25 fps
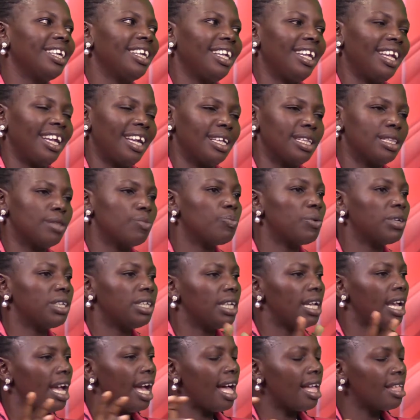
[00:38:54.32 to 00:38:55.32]
Yes, but
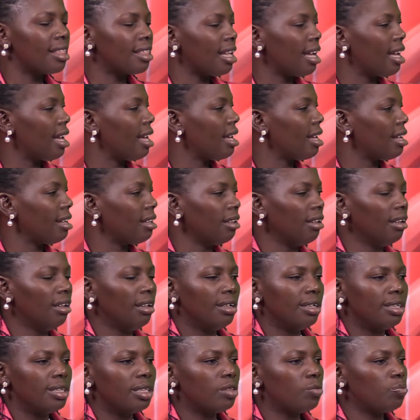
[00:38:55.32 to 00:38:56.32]
the other
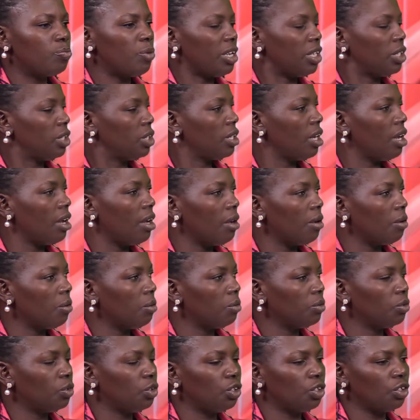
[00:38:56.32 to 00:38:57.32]

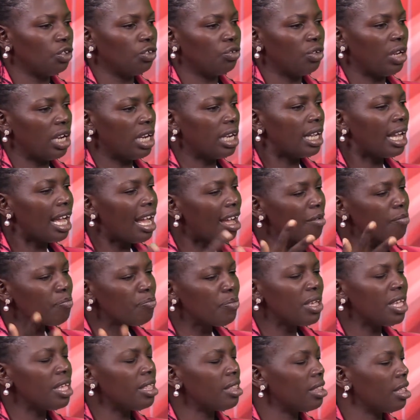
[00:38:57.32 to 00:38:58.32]
special children can
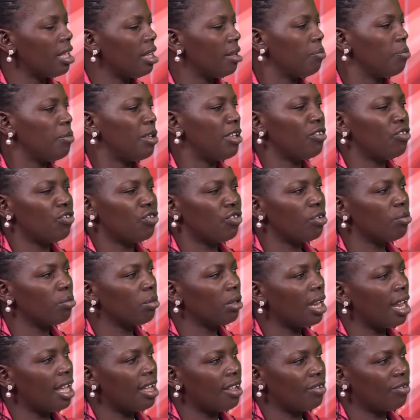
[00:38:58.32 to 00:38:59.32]
be in the mainstream
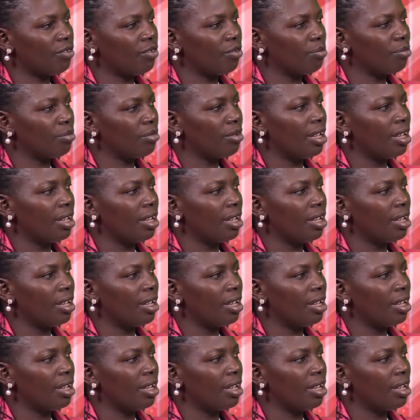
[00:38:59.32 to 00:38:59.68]
classroom,